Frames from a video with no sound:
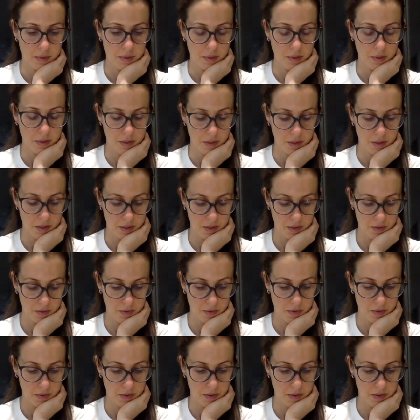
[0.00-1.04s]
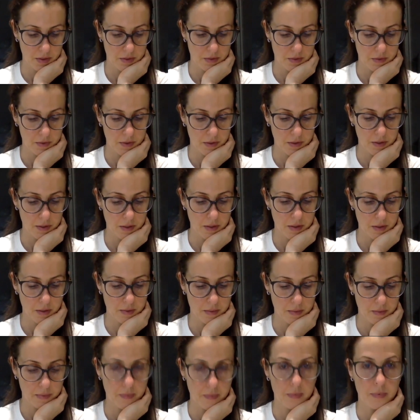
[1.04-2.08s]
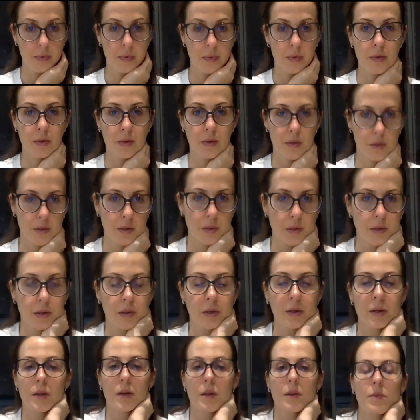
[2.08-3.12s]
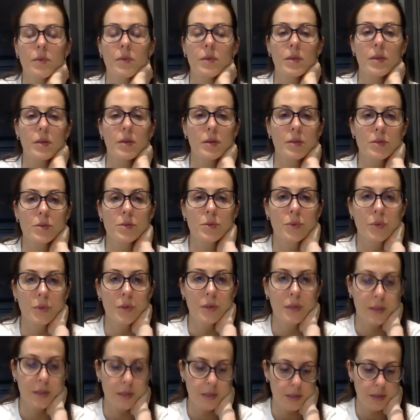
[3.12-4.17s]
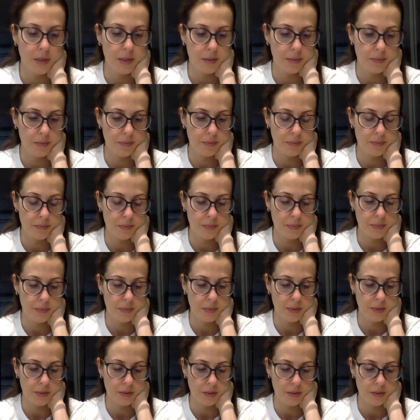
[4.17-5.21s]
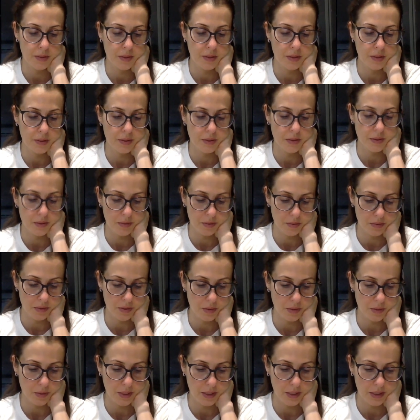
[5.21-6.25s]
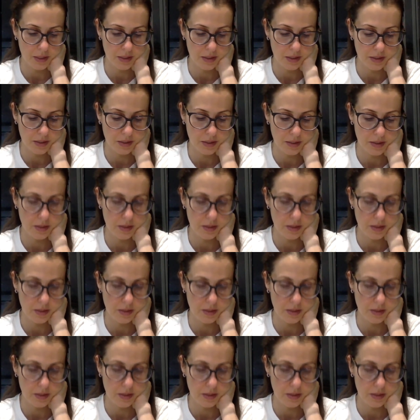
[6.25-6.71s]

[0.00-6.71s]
I think everything's fine. Everything's working. Let's only wait.